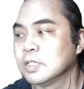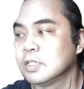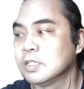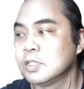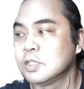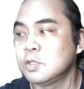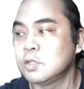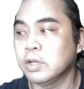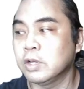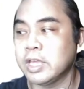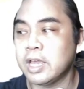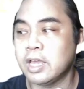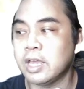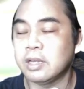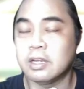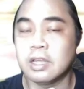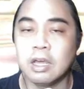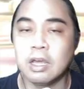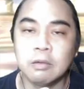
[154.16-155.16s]
So
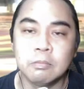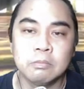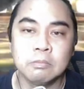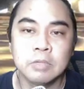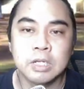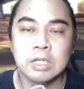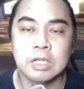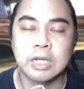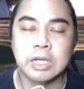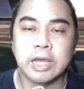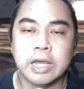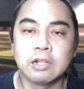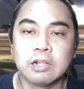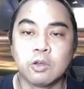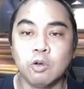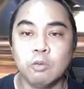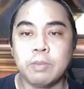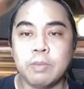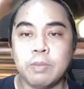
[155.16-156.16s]
again, I'll
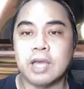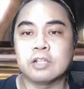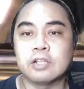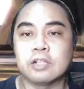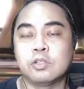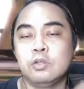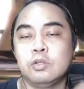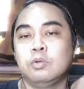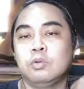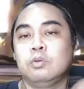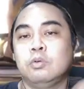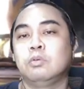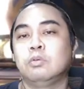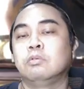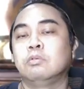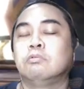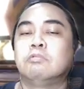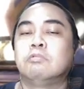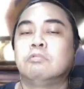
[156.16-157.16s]
go back to
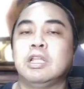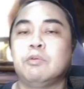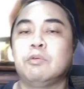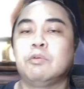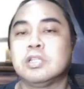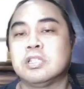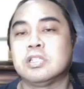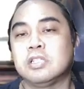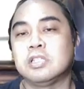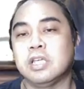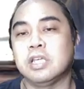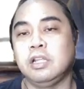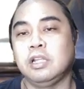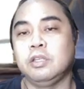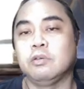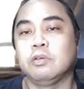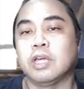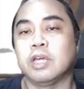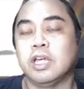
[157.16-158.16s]
what I was telling
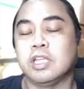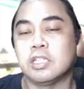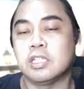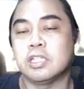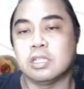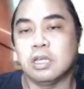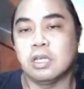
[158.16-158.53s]
you guys